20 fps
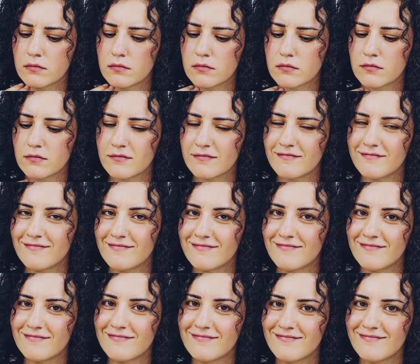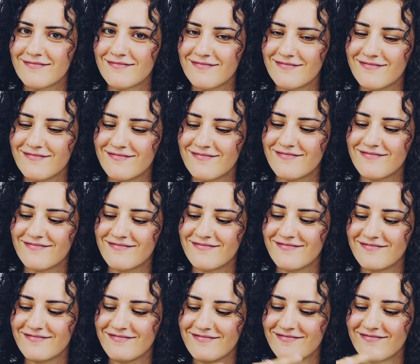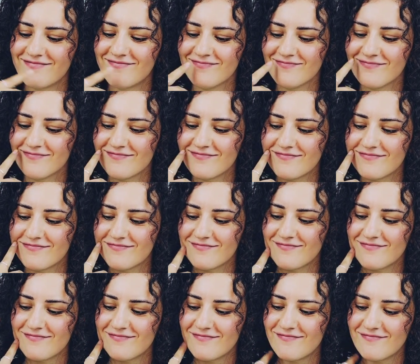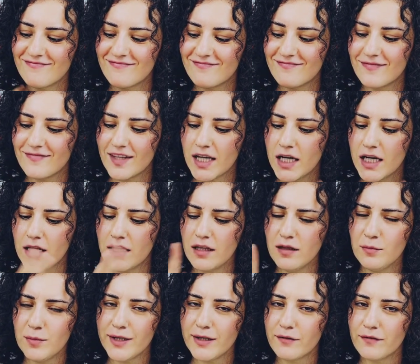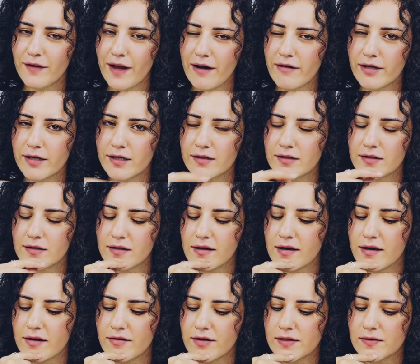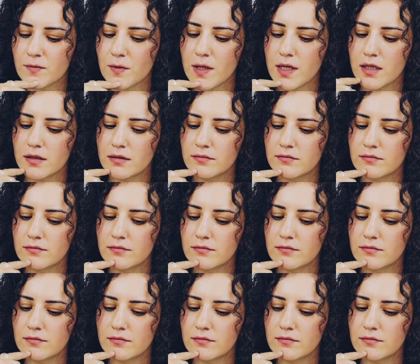A little bit of arrogance there as well.